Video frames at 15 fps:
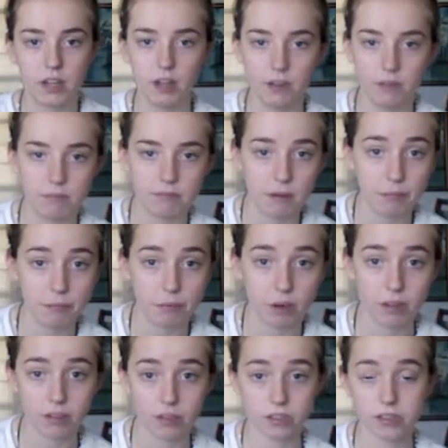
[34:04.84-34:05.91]
of my
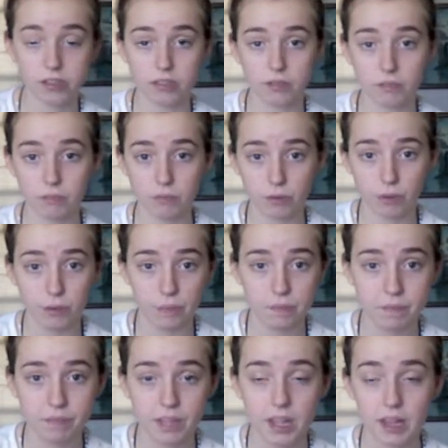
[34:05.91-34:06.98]
brother's room,
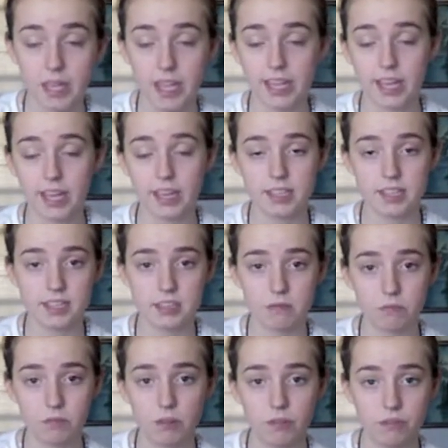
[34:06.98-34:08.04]
because
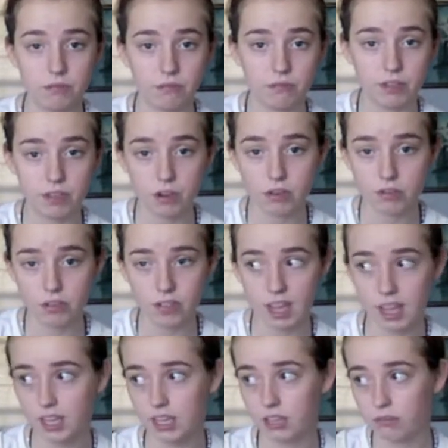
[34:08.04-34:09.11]
if we don't do
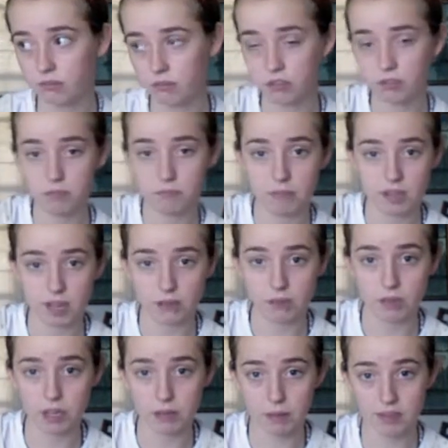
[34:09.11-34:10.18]
that, Midnight will
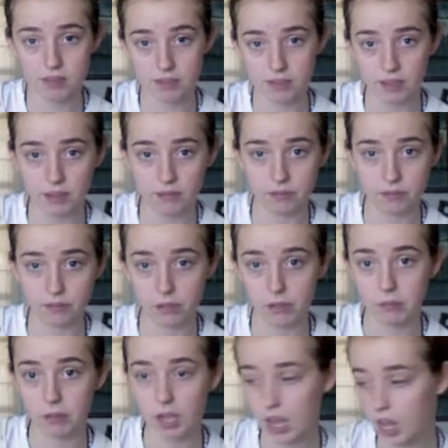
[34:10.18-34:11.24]
come out to the living
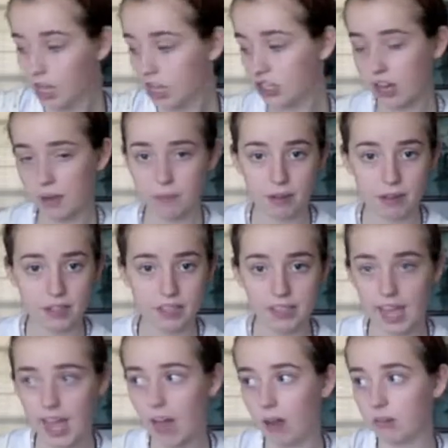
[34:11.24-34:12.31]
room, jump on the
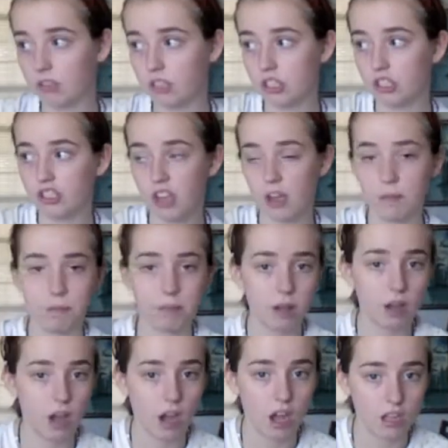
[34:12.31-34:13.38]
couch, jump
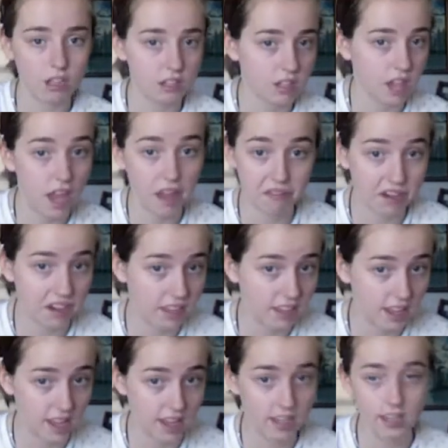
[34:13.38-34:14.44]
on
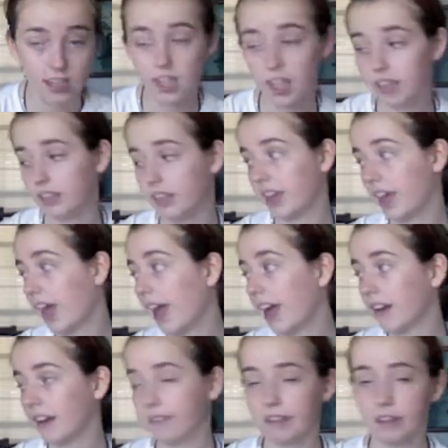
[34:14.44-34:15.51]
everything, get
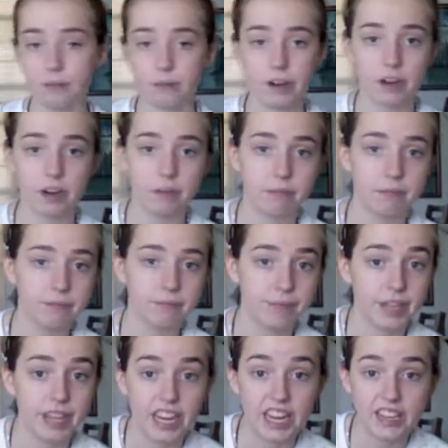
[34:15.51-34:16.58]
hair everywhere,
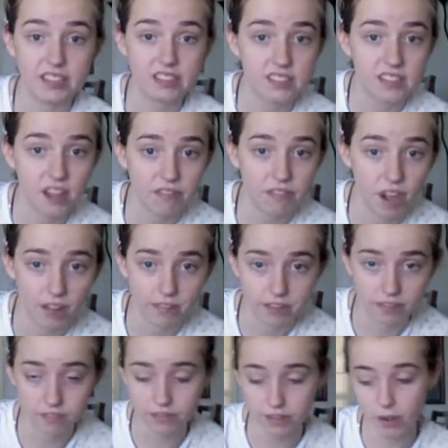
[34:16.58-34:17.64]
eat stuff off the
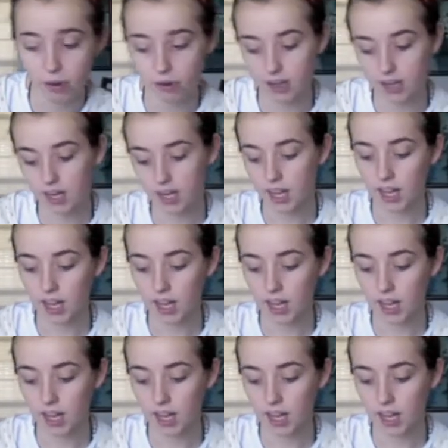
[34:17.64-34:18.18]
floor.